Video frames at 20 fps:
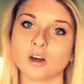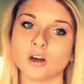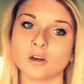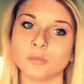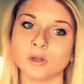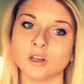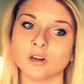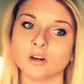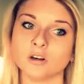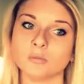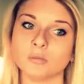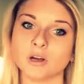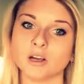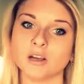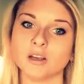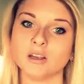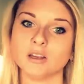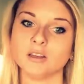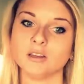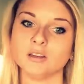comment on
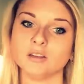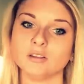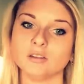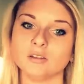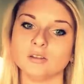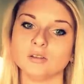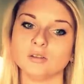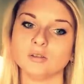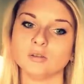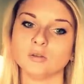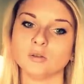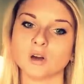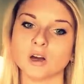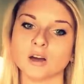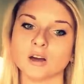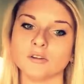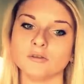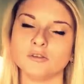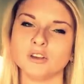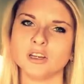my
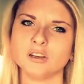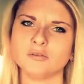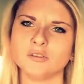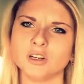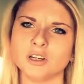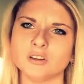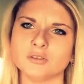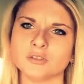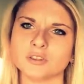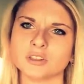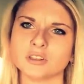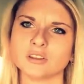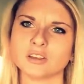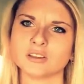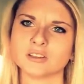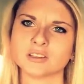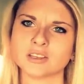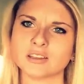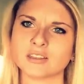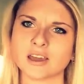feeding videos and
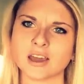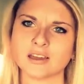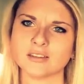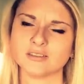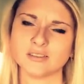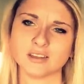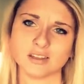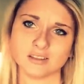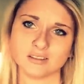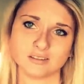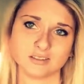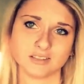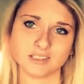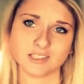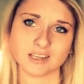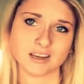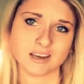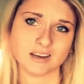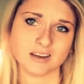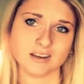things like that that
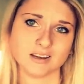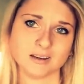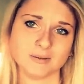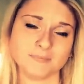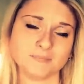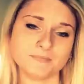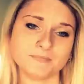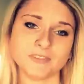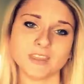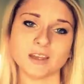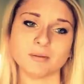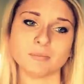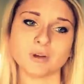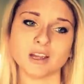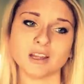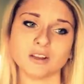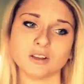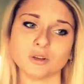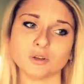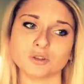say that
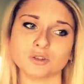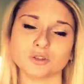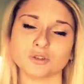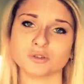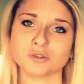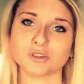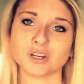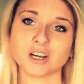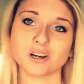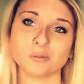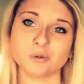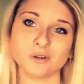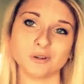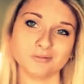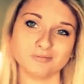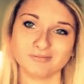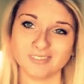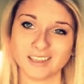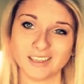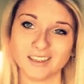my enclosures are
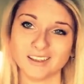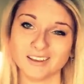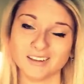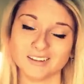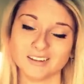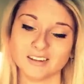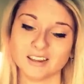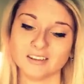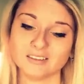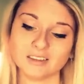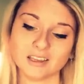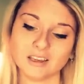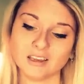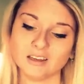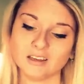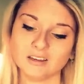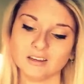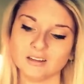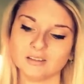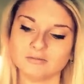terrible and that
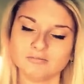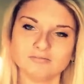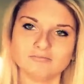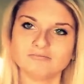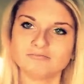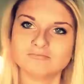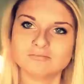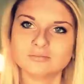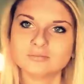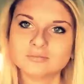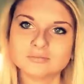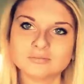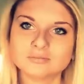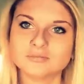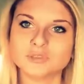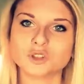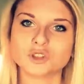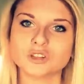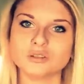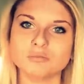they
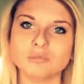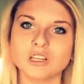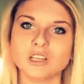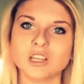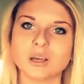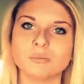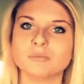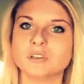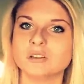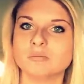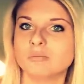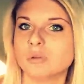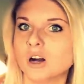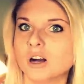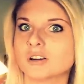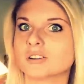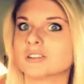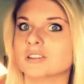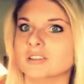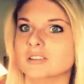shouldn't be kept in
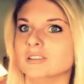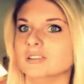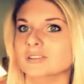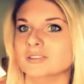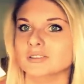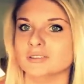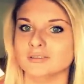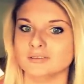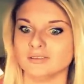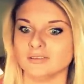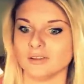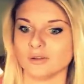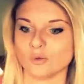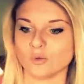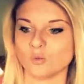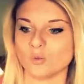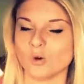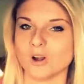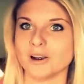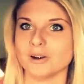boxes and
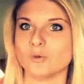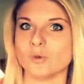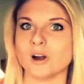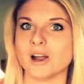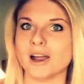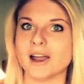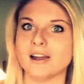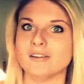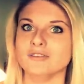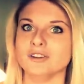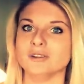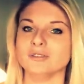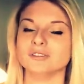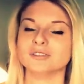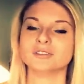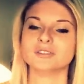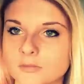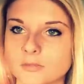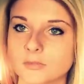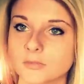what have you.
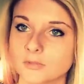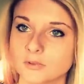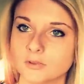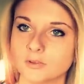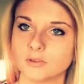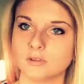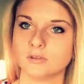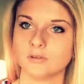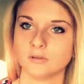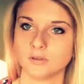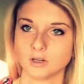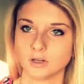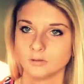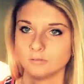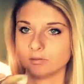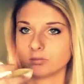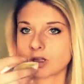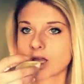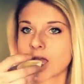You know.